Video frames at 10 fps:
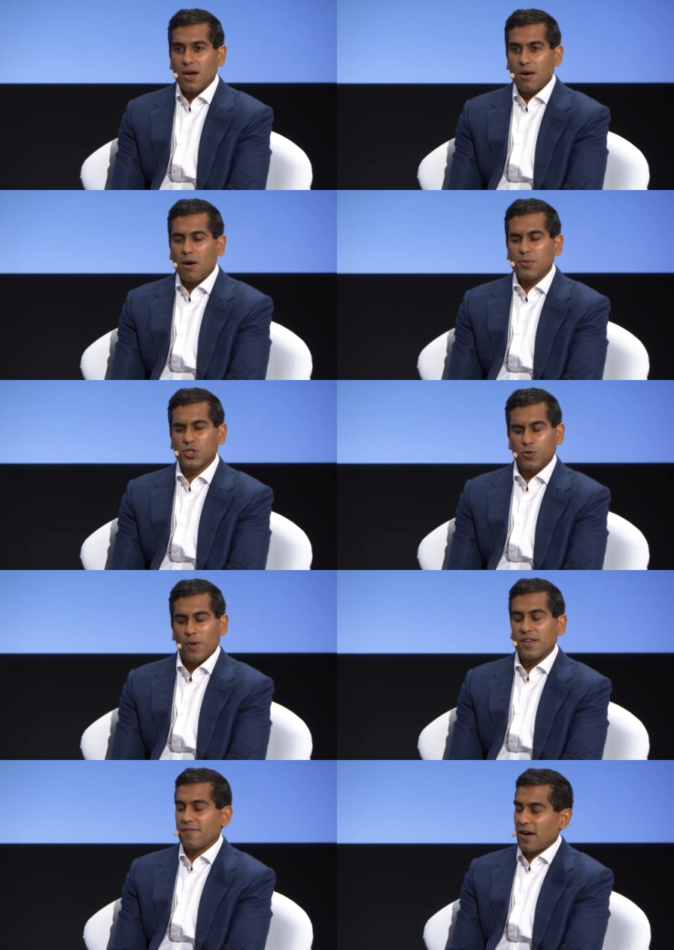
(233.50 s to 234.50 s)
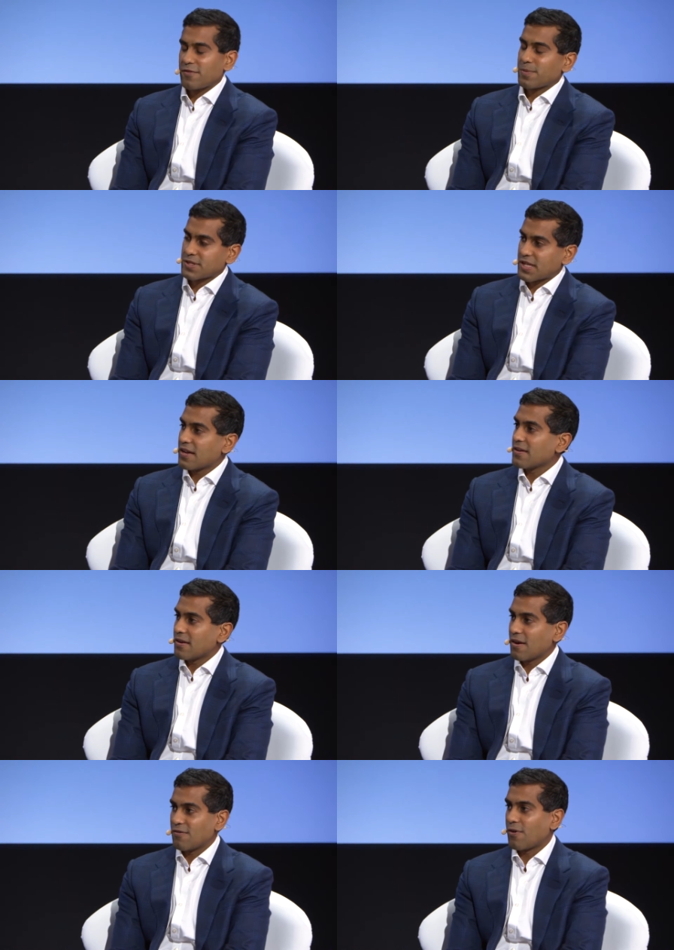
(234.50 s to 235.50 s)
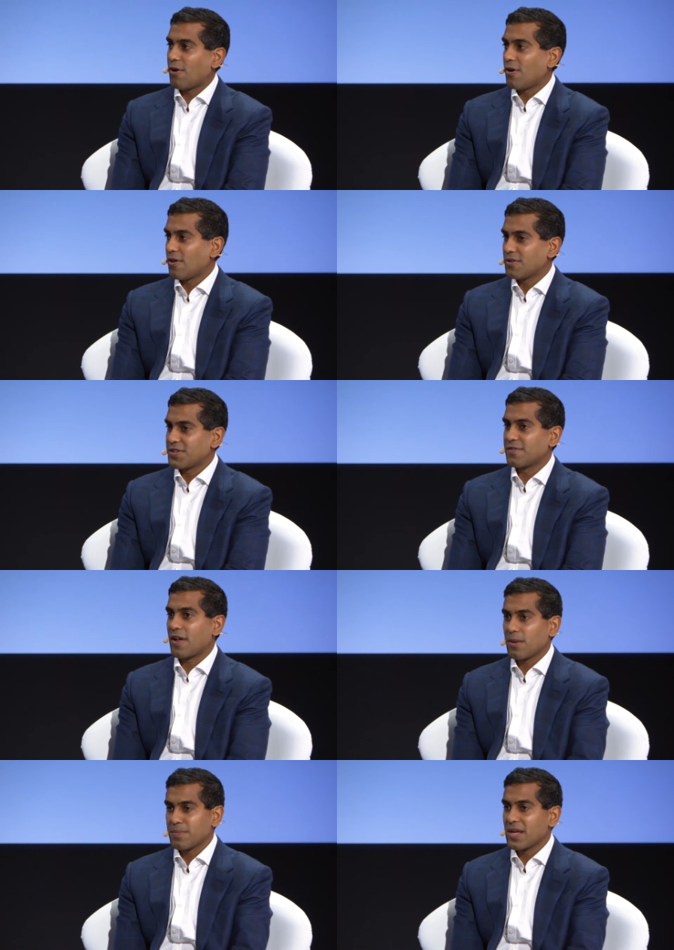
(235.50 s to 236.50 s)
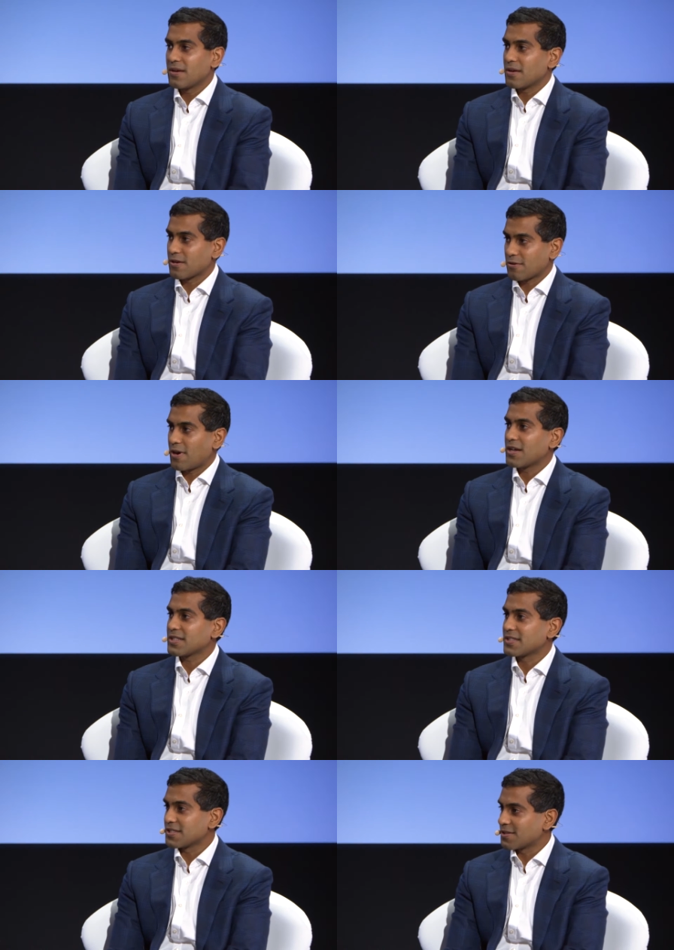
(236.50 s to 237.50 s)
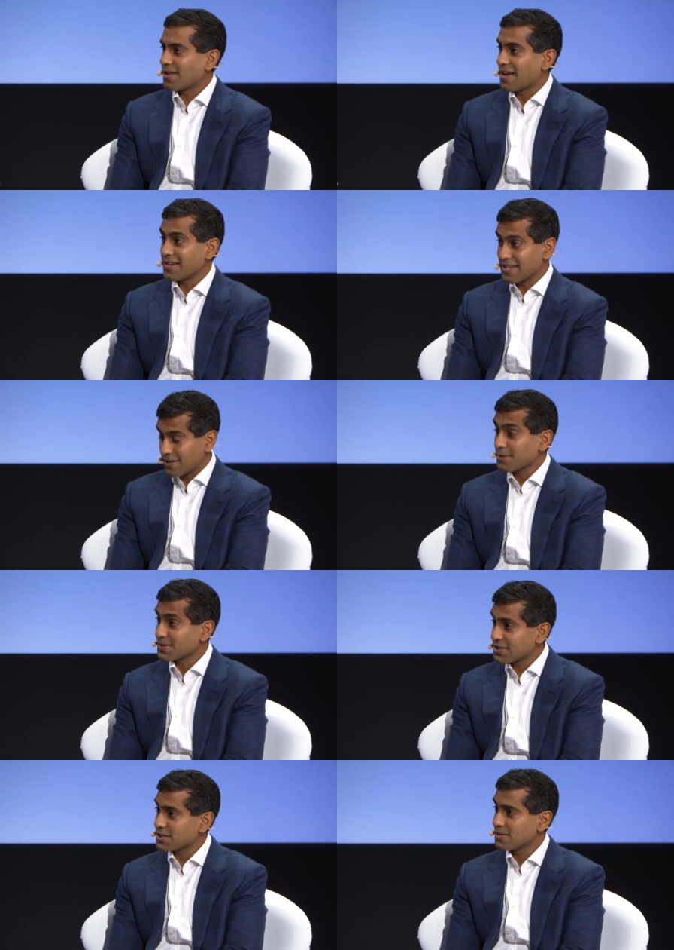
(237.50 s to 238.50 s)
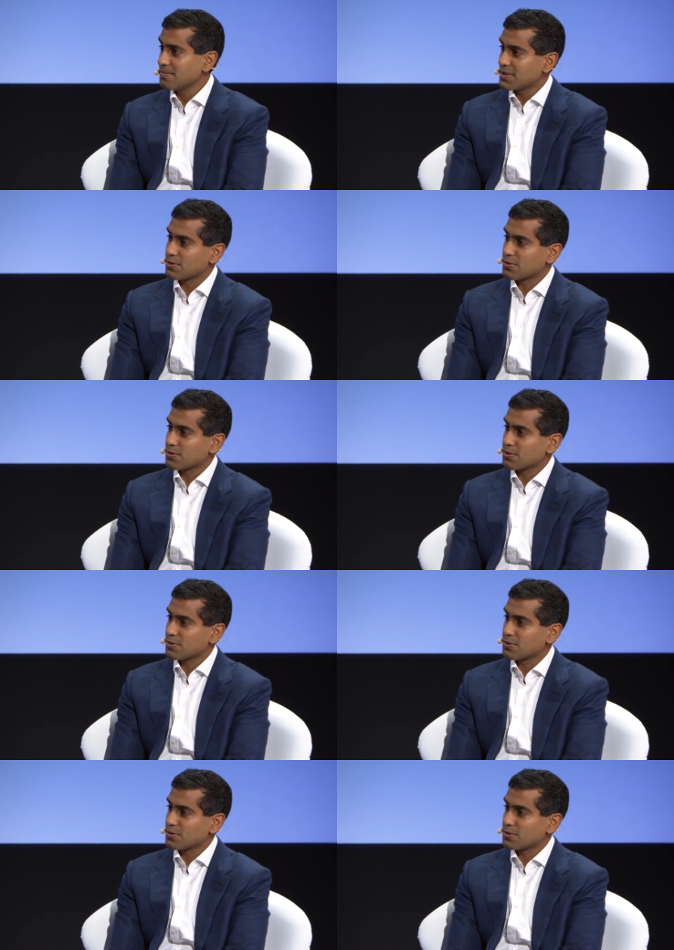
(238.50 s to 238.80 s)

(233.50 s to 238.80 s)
uh, almost 25% of all development across the Solana ecosystem.